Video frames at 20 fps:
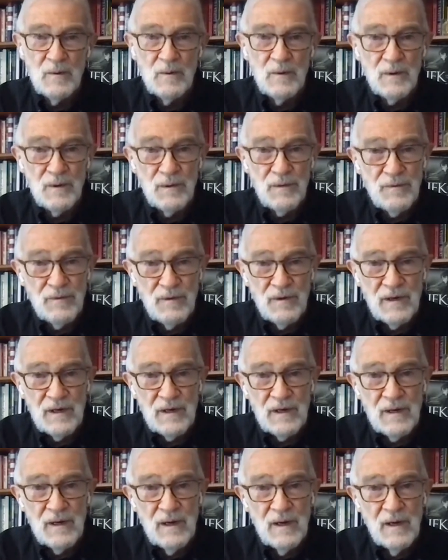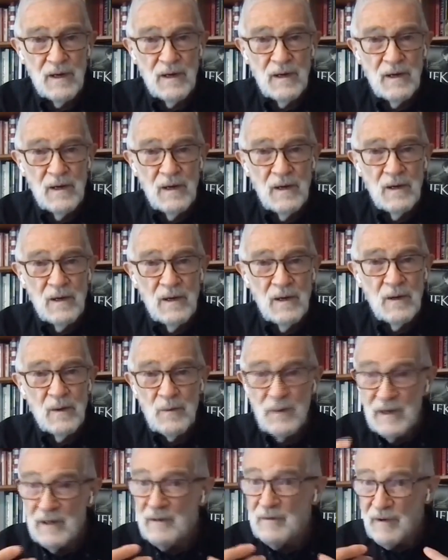War III.
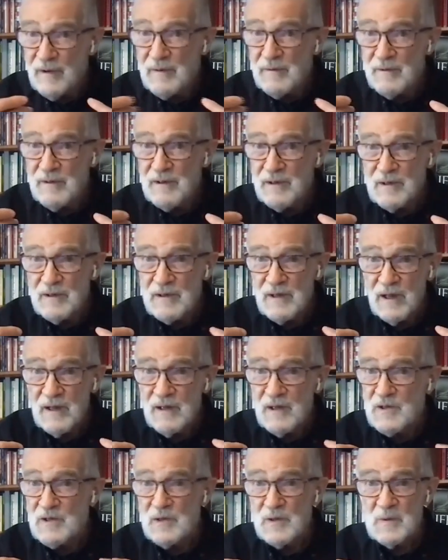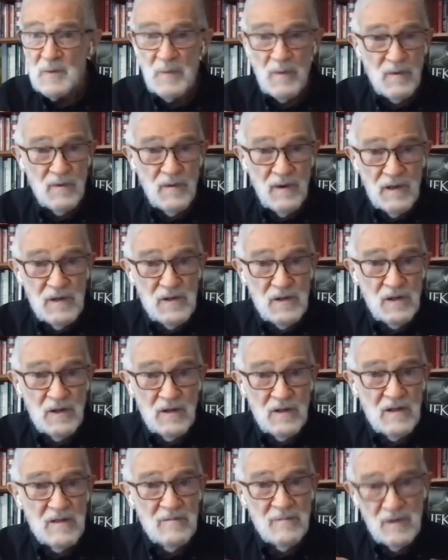We veteran intelligence
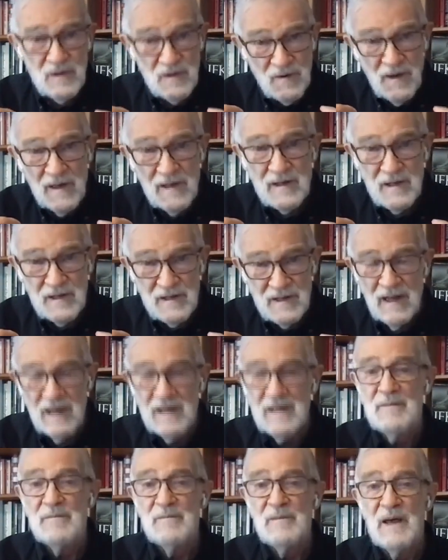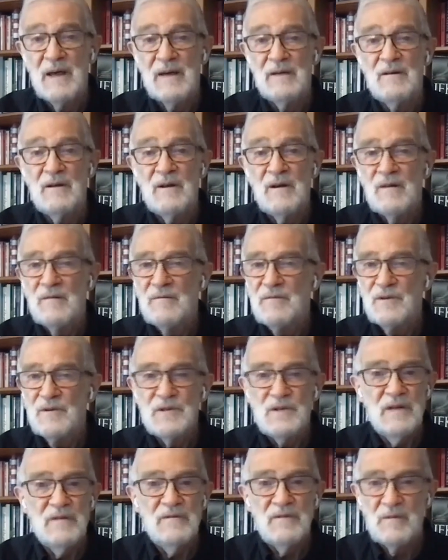professionals have been trying to tell him that for
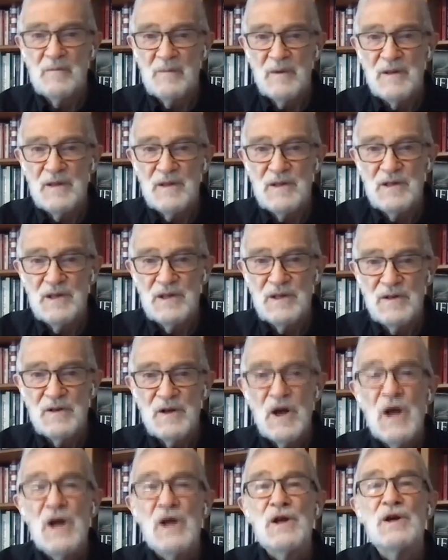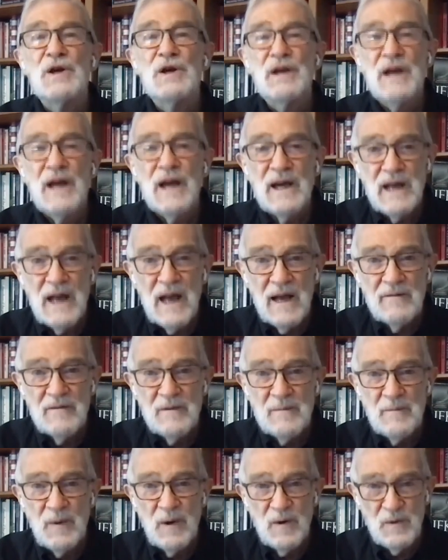several months here. You can't have
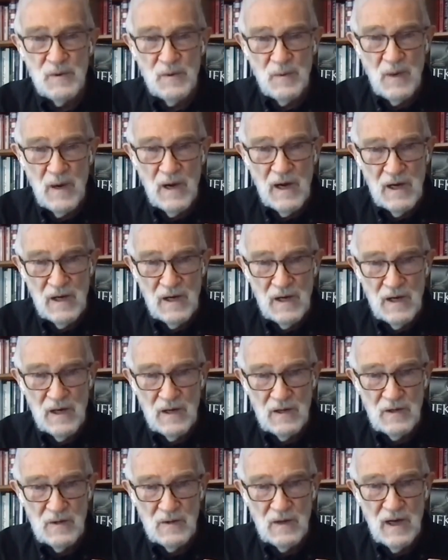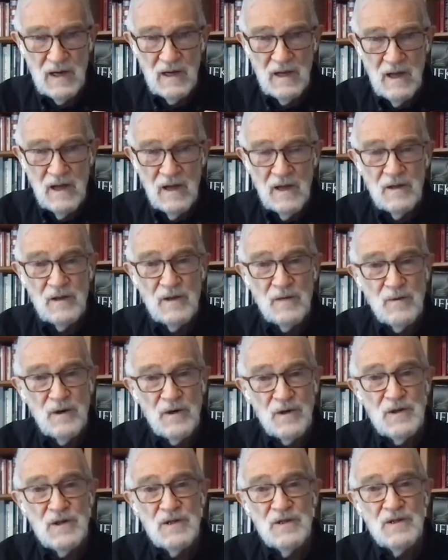it both ways, okay? The
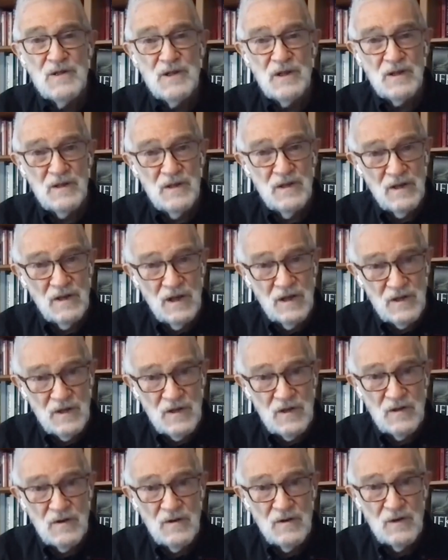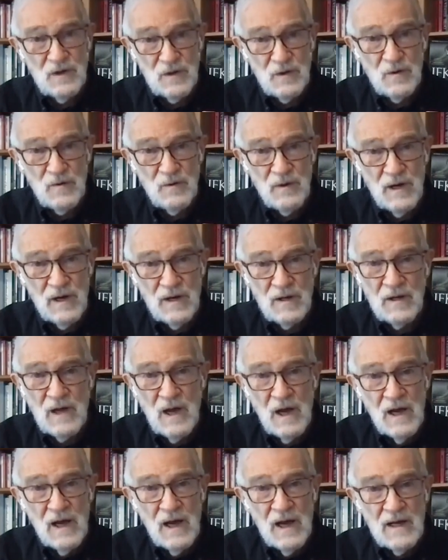Russians consider Ukraine
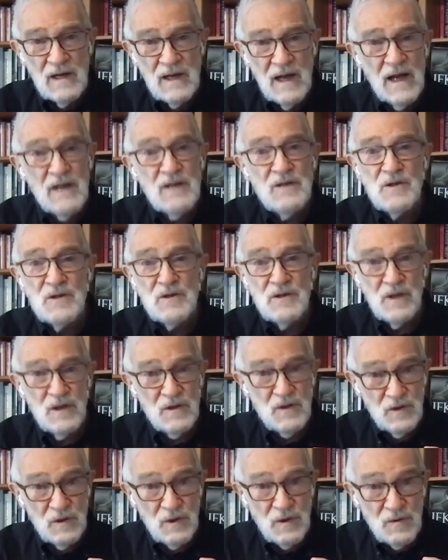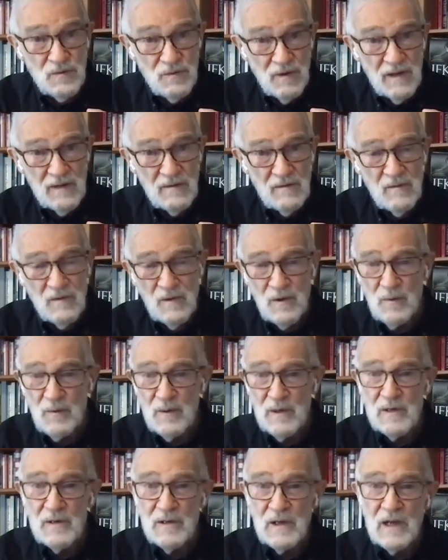an existential threat, the
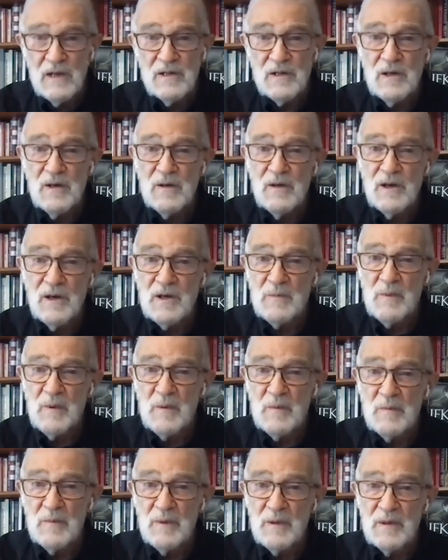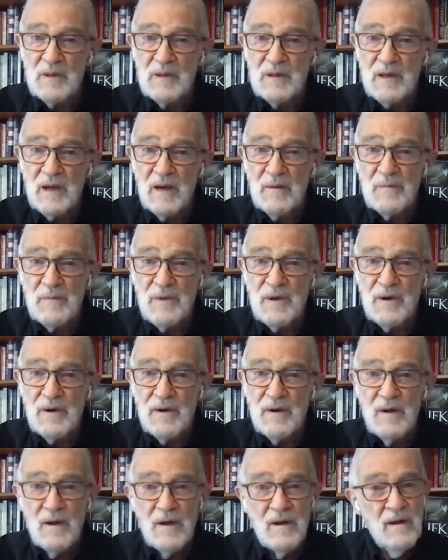way NATO has been building up
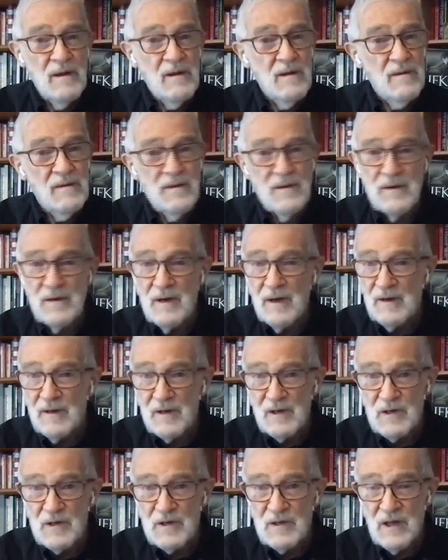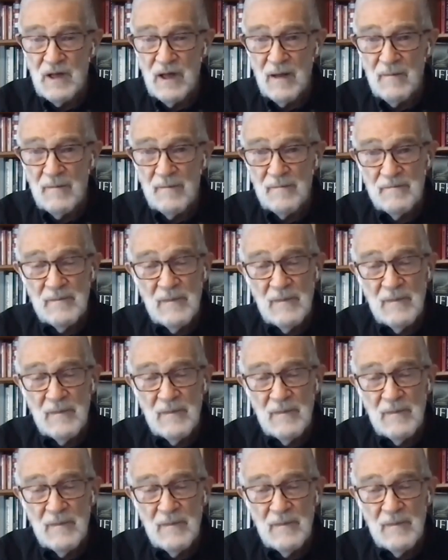there. They're not going to stop.